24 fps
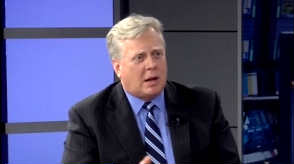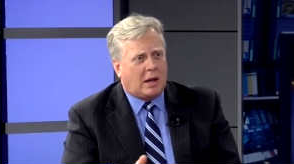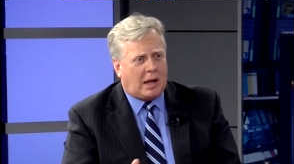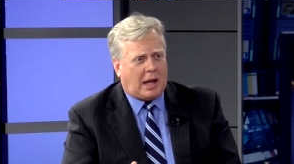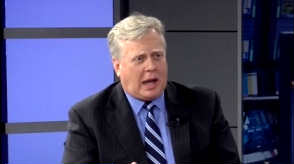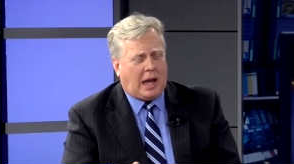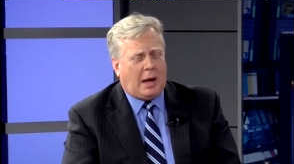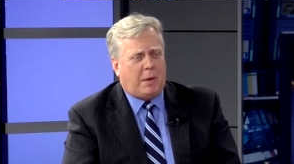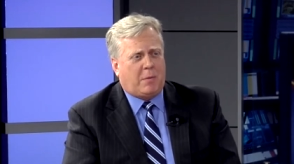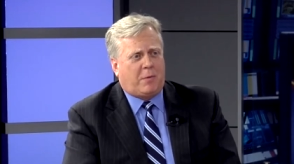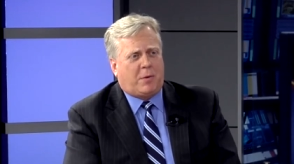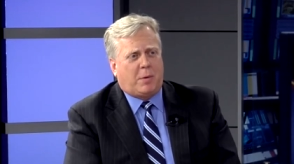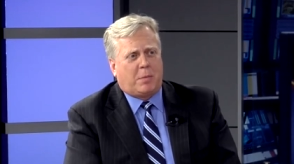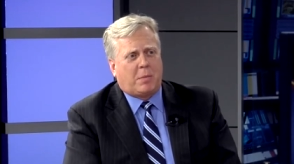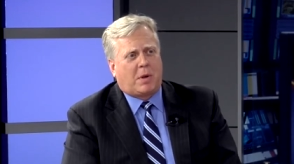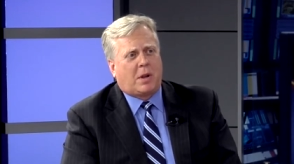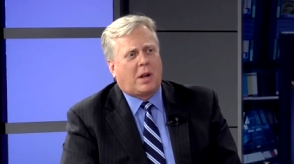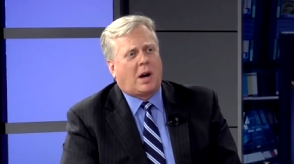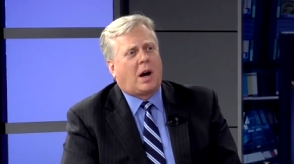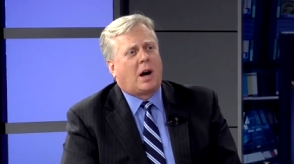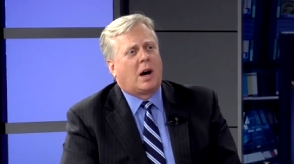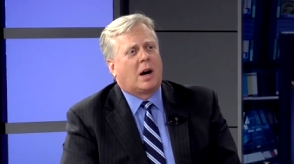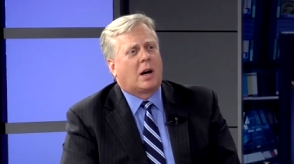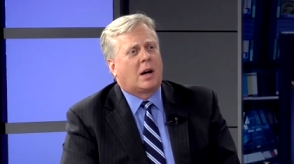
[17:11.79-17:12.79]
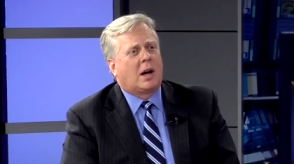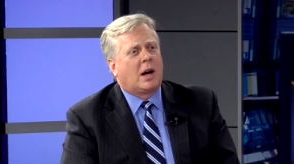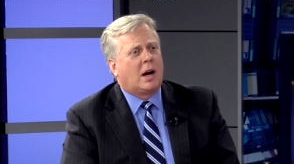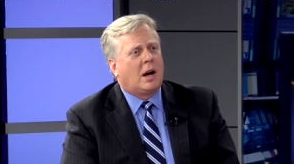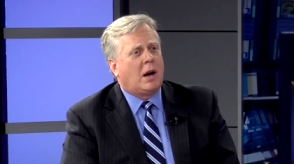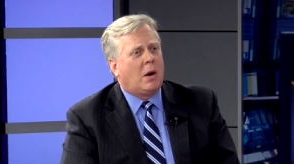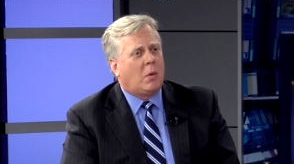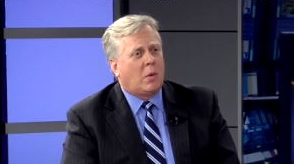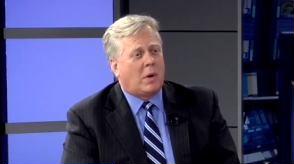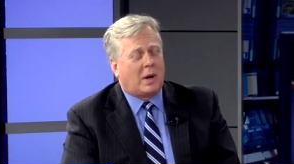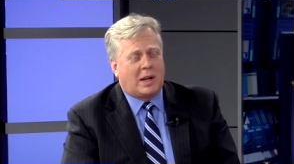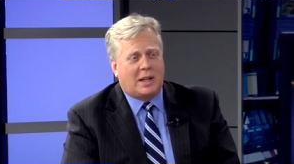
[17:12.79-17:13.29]
came from Clark
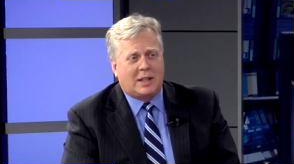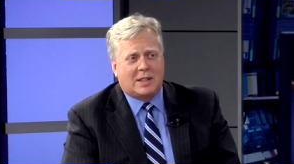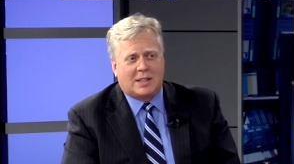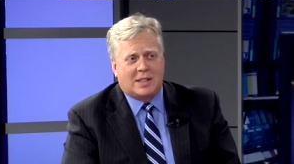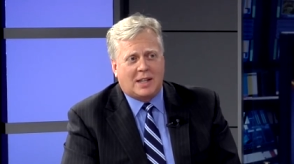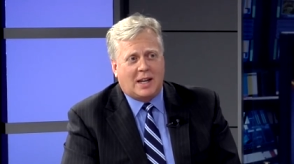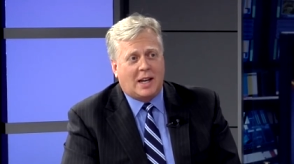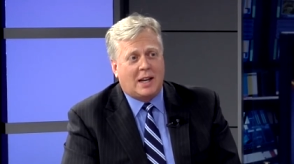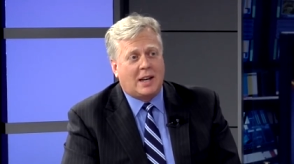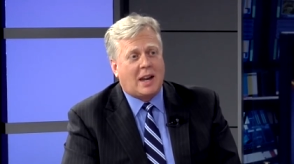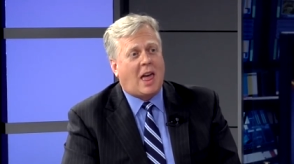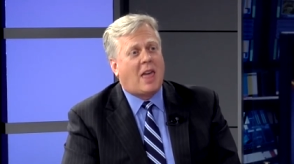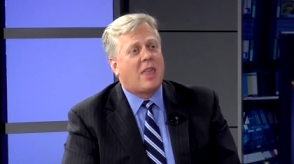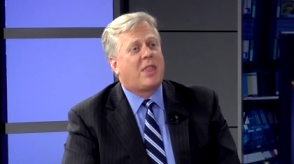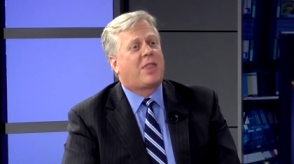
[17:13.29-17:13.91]
when he said,